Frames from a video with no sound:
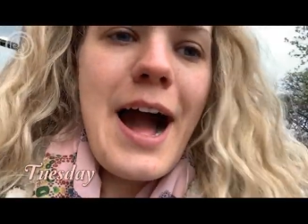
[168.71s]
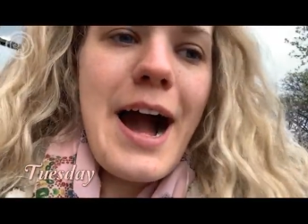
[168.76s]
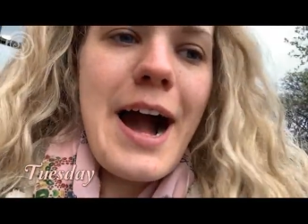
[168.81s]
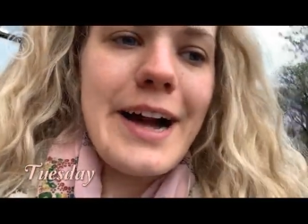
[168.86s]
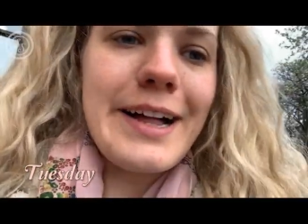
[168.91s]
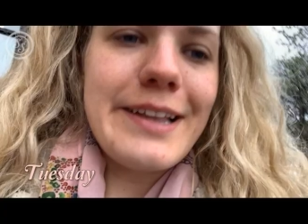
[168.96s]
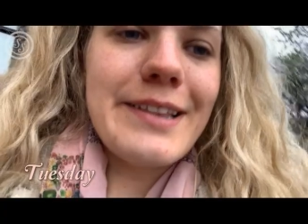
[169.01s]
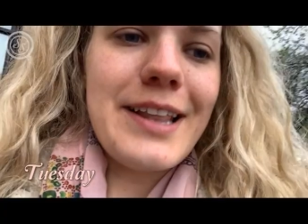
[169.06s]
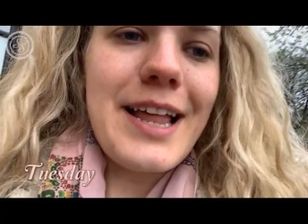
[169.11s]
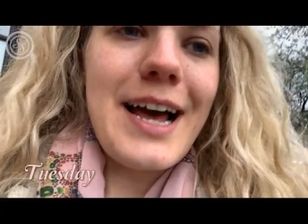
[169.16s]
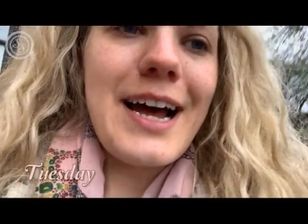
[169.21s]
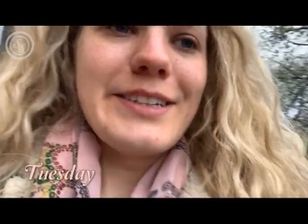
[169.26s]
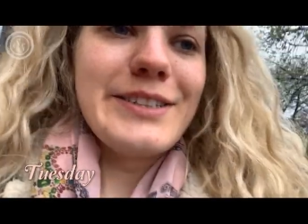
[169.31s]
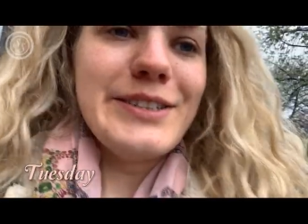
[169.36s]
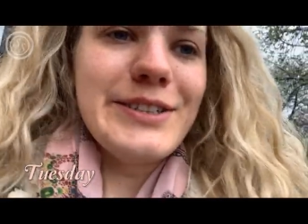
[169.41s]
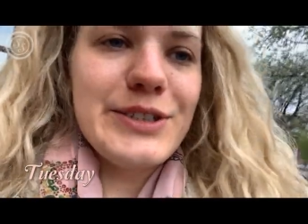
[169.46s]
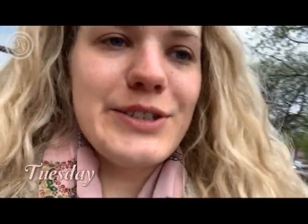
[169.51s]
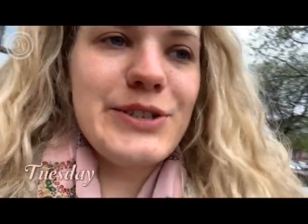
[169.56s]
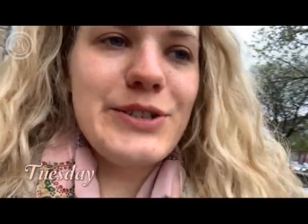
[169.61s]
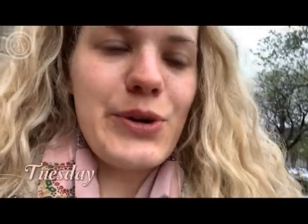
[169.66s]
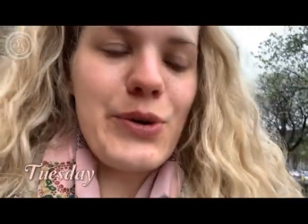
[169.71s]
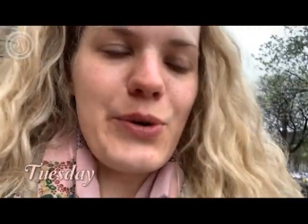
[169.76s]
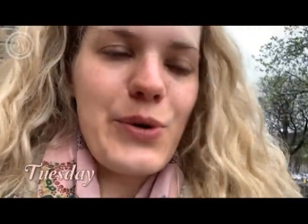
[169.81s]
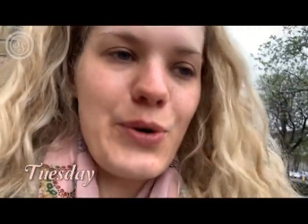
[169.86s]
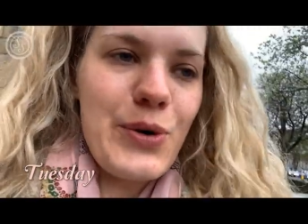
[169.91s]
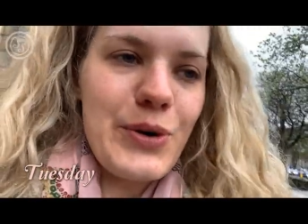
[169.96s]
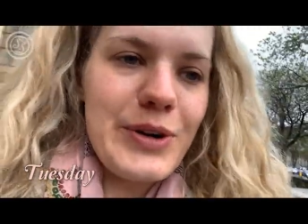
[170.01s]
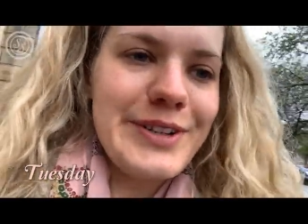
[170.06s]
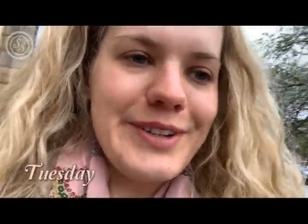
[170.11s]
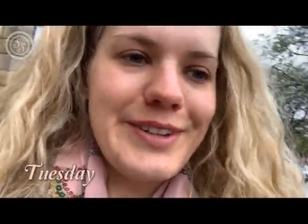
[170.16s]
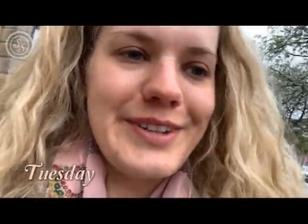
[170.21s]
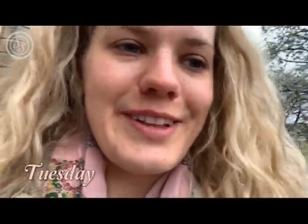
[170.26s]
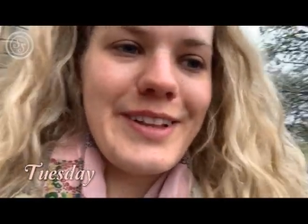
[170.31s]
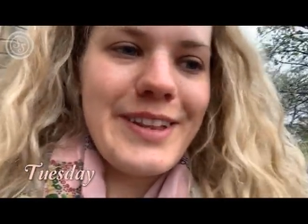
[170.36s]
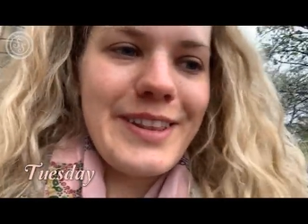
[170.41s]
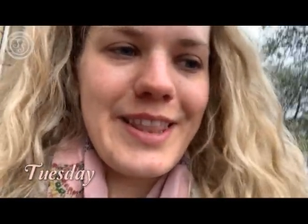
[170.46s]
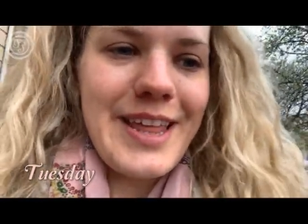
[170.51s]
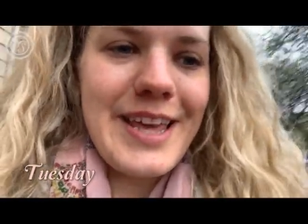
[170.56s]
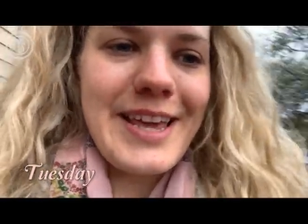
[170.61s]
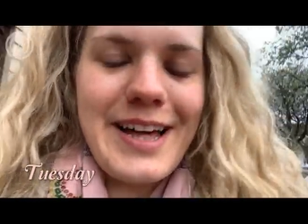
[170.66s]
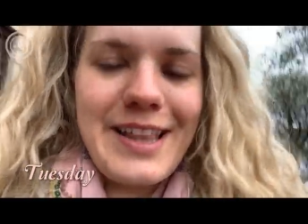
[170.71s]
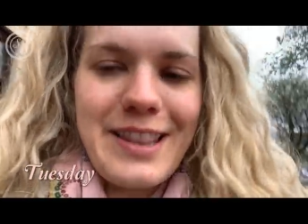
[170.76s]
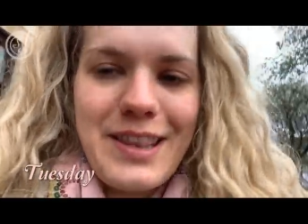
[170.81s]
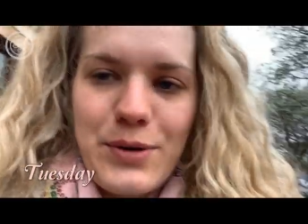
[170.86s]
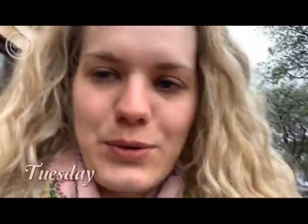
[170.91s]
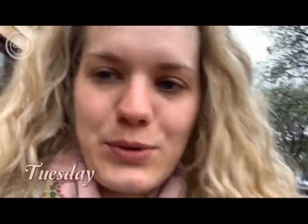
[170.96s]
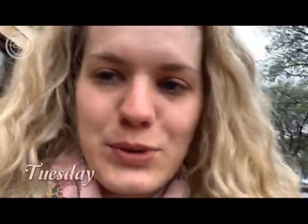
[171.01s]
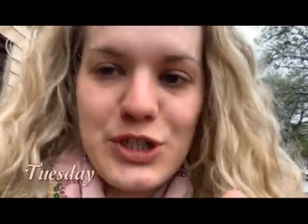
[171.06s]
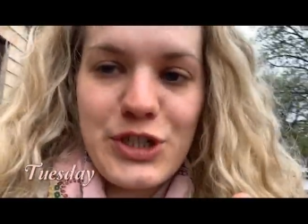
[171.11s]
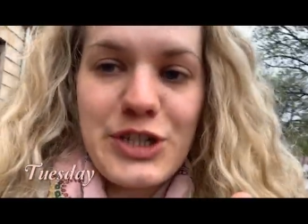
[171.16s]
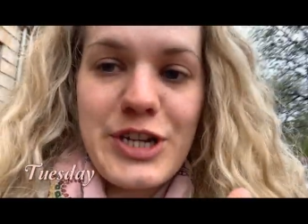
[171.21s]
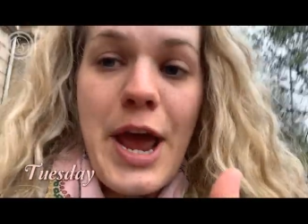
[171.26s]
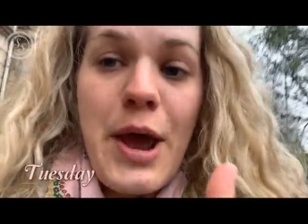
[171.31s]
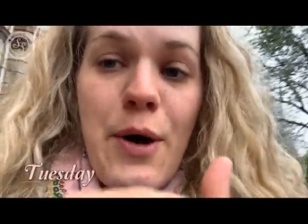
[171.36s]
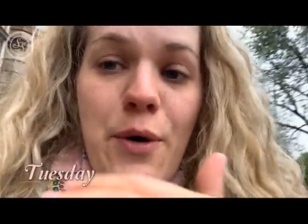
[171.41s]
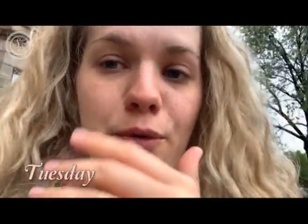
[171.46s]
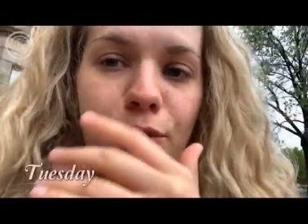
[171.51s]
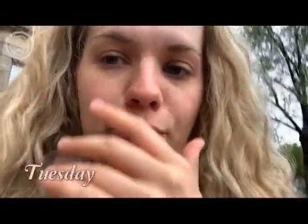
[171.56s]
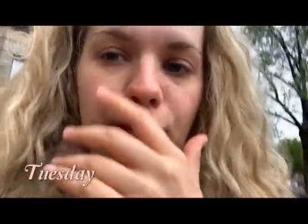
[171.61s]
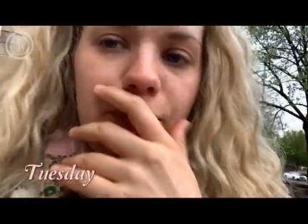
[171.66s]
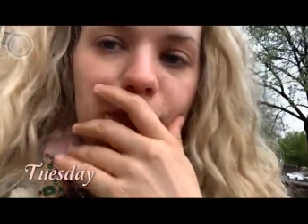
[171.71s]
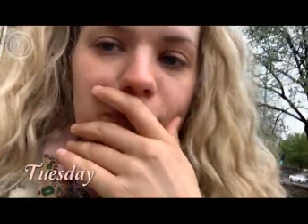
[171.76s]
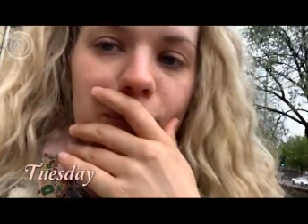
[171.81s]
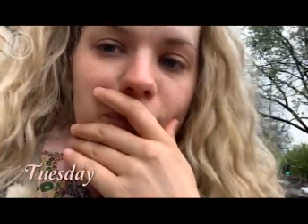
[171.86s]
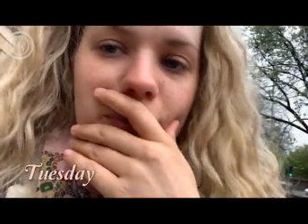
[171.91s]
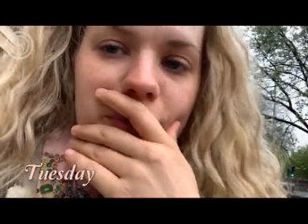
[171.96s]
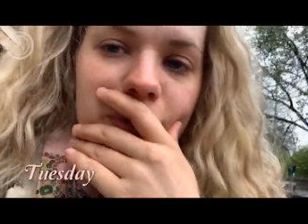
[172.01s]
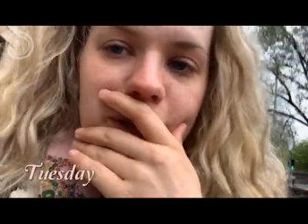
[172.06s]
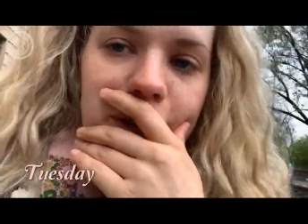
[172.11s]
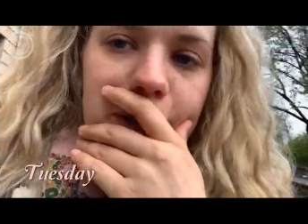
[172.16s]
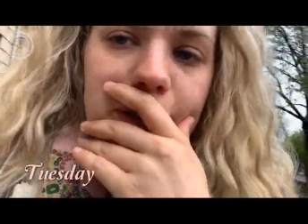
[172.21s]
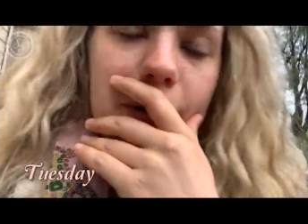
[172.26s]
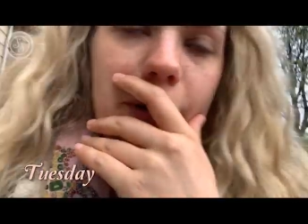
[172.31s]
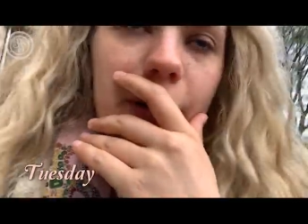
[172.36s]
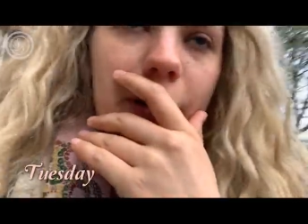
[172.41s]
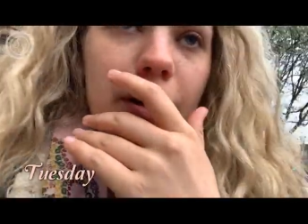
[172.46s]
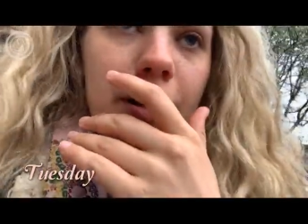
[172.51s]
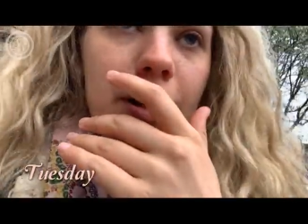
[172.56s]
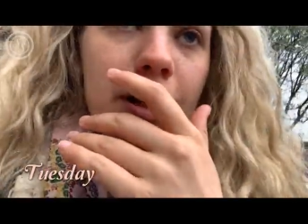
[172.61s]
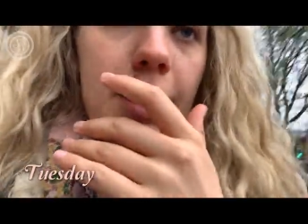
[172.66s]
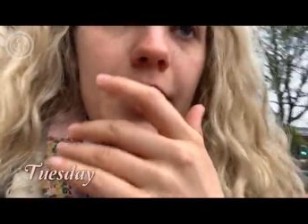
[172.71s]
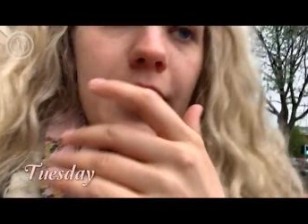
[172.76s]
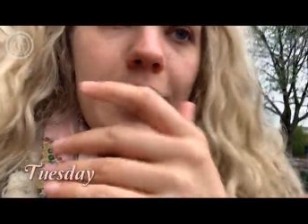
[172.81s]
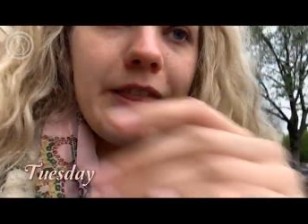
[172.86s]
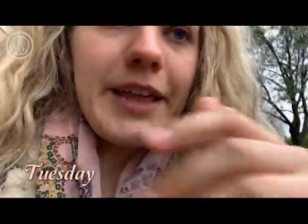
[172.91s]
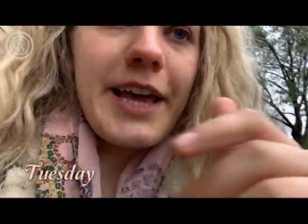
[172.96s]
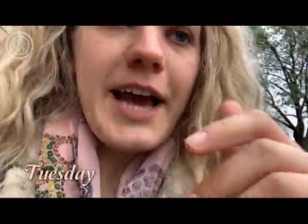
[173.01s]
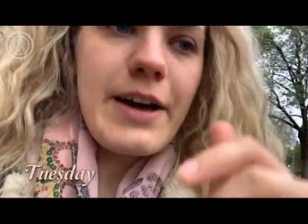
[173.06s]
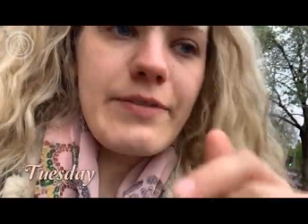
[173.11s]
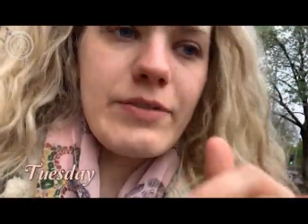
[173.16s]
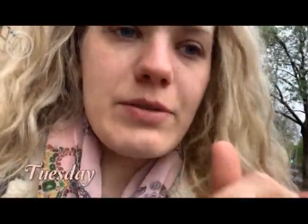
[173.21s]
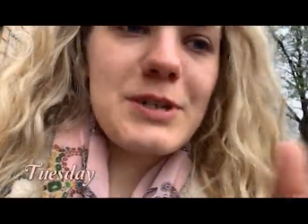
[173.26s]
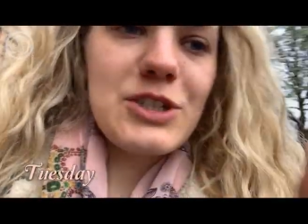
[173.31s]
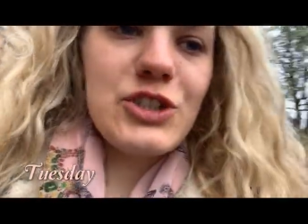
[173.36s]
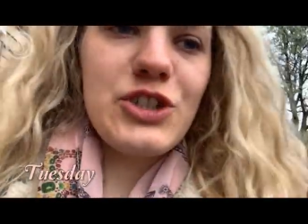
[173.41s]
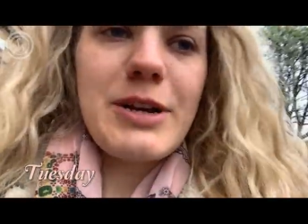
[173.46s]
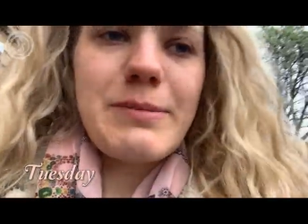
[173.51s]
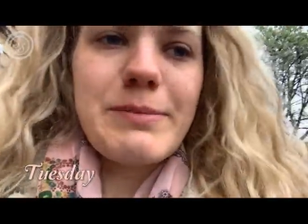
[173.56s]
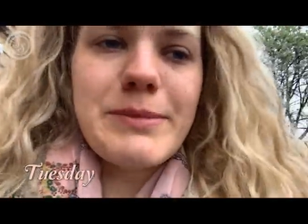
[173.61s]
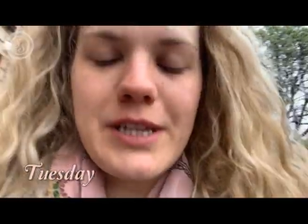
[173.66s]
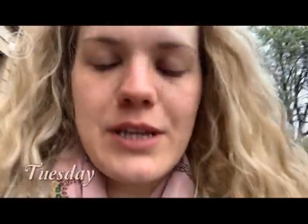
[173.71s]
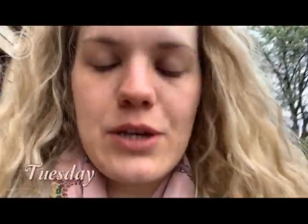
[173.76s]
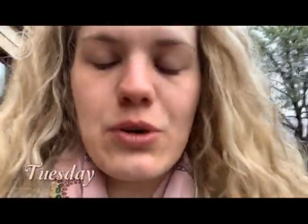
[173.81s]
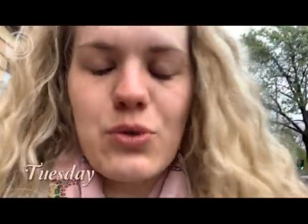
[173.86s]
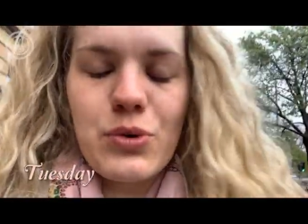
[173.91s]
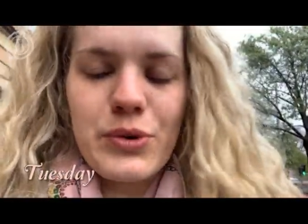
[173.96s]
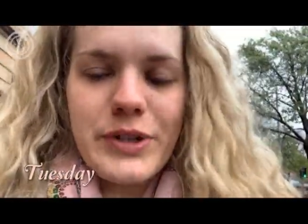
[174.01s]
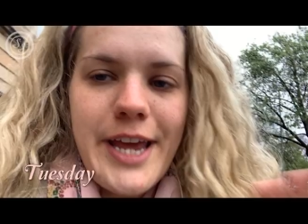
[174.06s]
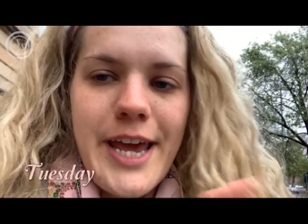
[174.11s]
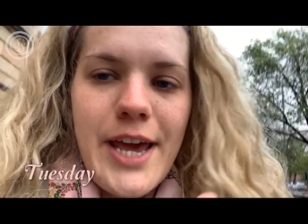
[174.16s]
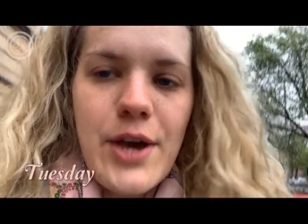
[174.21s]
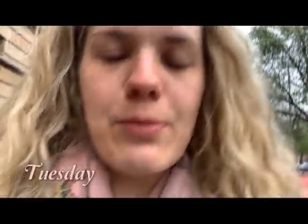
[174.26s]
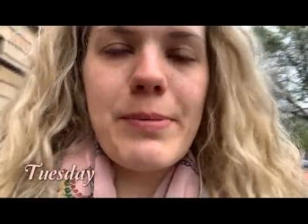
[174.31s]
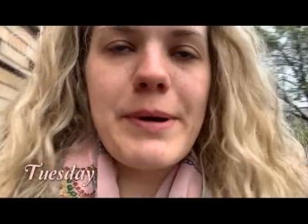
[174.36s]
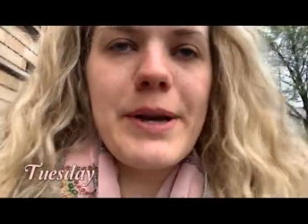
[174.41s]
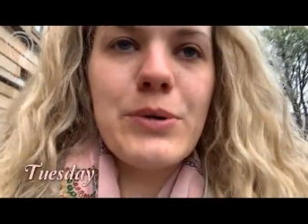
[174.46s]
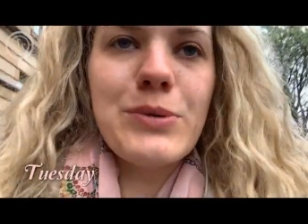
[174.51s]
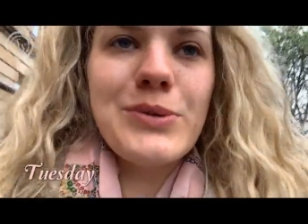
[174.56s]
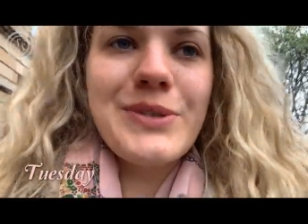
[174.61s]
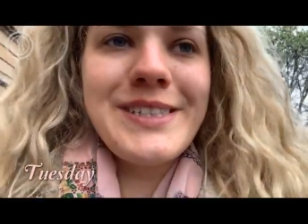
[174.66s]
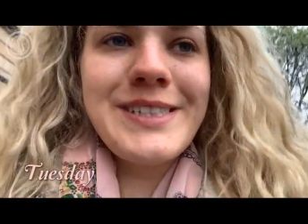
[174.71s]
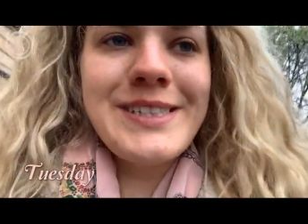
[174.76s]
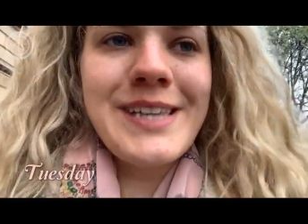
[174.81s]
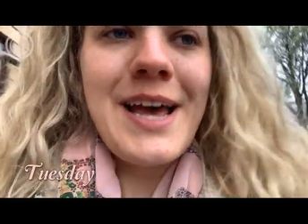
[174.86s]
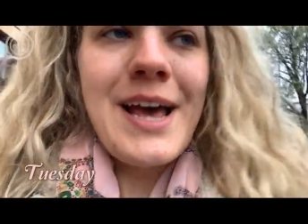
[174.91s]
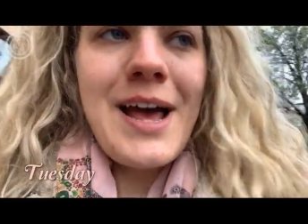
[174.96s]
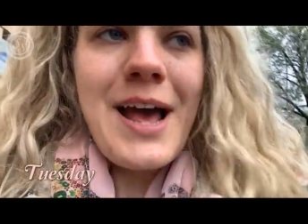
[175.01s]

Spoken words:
I landed on like a little shelf that they have in my gym to like hold kettlebells,